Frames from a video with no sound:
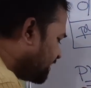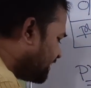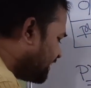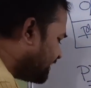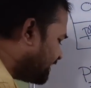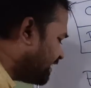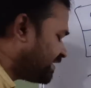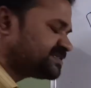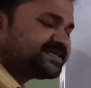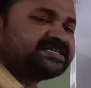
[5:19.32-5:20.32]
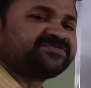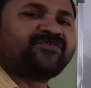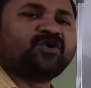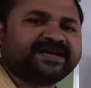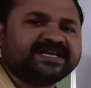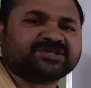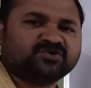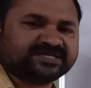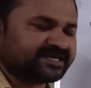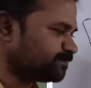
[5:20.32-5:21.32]
generated address is
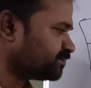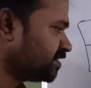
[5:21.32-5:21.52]
40,000.